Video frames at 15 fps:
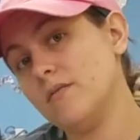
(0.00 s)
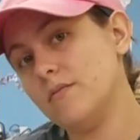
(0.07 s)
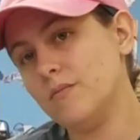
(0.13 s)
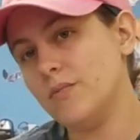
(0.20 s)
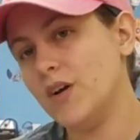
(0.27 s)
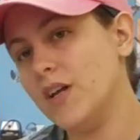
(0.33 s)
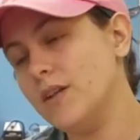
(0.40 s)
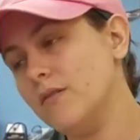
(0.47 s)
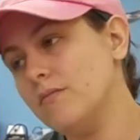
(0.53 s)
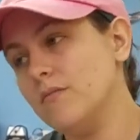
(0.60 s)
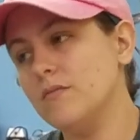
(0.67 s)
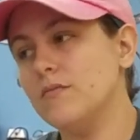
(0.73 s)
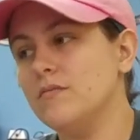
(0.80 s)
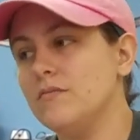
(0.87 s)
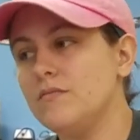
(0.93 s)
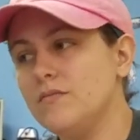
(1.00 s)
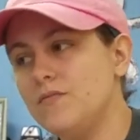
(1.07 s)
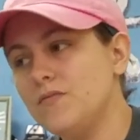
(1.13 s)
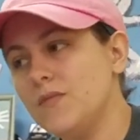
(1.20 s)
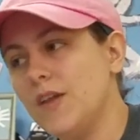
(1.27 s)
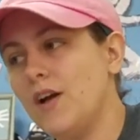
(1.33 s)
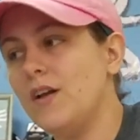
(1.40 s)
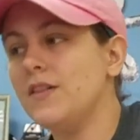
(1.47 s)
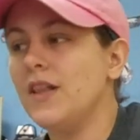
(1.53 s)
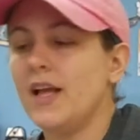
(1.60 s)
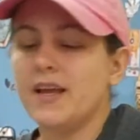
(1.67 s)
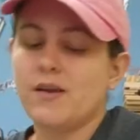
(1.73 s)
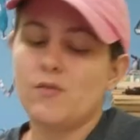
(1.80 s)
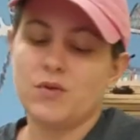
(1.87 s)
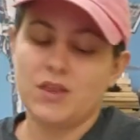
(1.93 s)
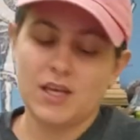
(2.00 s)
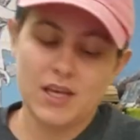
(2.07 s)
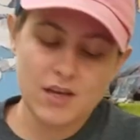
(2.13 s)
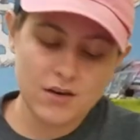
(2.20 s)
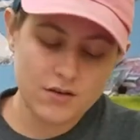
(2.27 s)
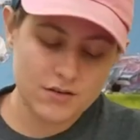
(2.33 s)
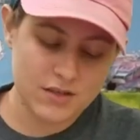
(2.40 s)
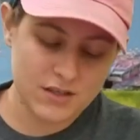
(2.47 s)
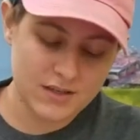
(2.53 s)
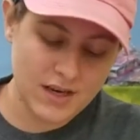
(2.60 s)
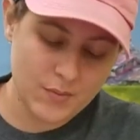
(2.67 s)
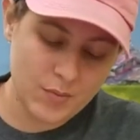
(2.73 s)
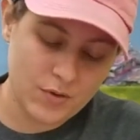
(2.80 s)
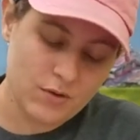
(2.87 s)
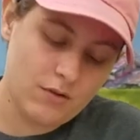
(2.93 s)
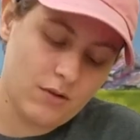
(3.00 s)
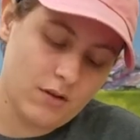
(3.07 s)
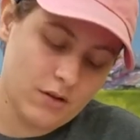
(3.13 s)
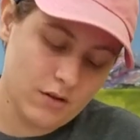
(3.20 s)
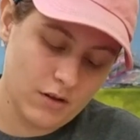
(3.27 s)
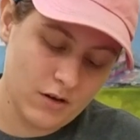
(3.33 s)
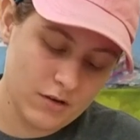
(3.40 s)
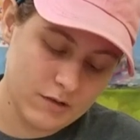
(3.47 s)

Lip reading: But unlike with the ears, the stapler,